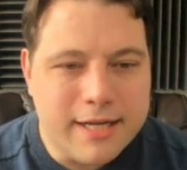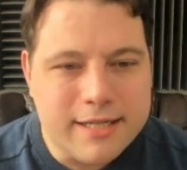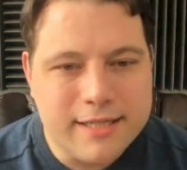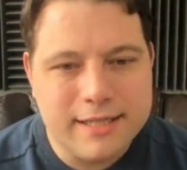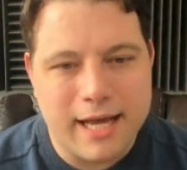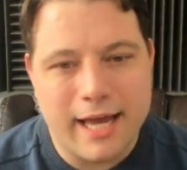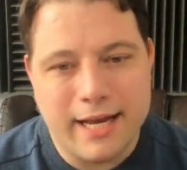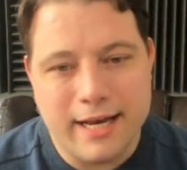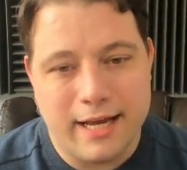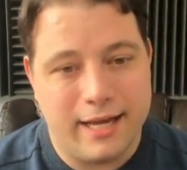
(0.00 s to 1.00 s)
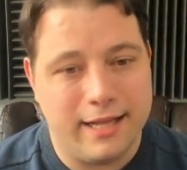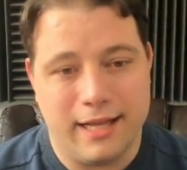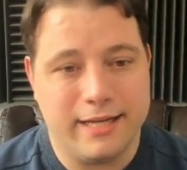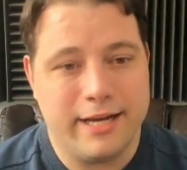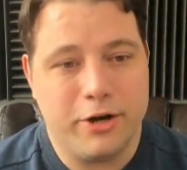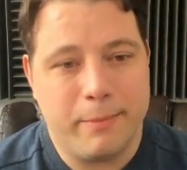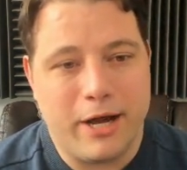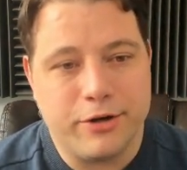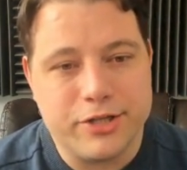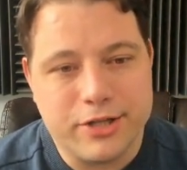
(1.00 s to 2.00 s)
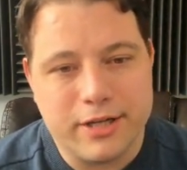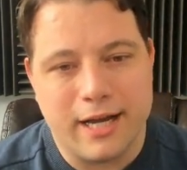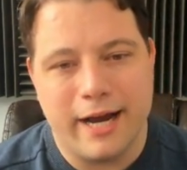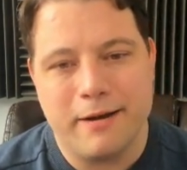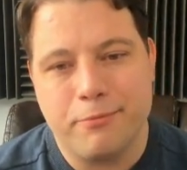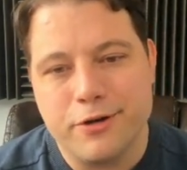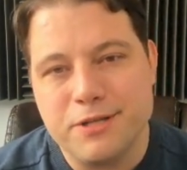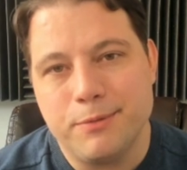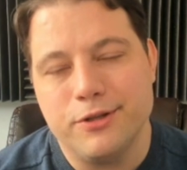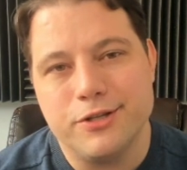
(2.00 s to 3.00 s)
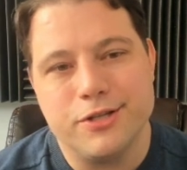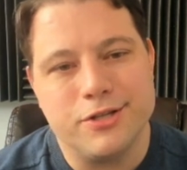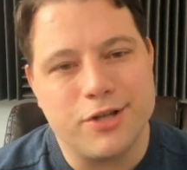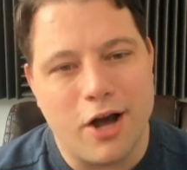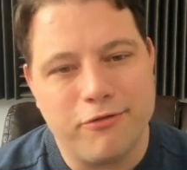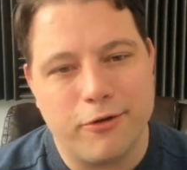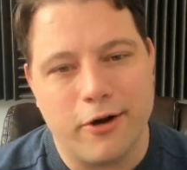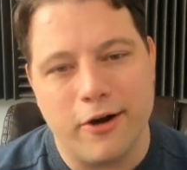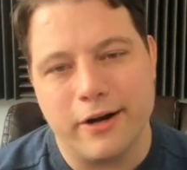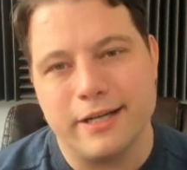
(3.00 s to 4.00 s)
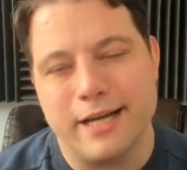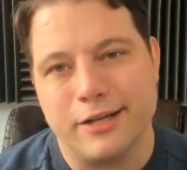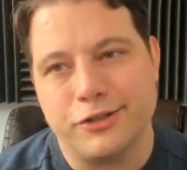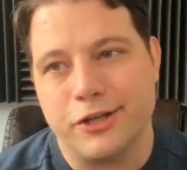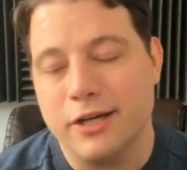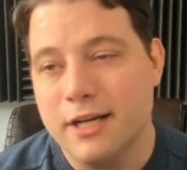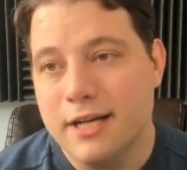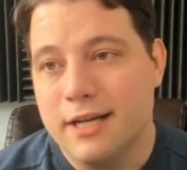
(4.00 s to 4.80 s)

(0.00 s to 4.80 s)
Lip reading: said, I'd like to hear about guiding principles in software architecture.